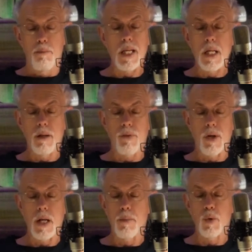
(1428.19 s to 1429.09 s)
beating
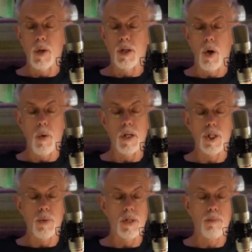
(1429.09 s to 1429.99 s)
for him who had
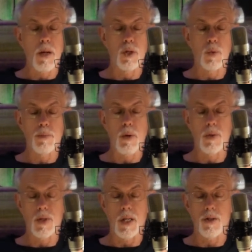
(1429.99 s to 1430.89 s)
courage to respond to its
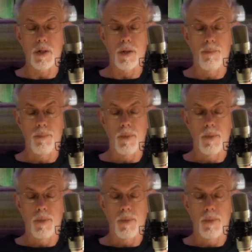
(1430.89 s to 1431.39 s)
pulsation.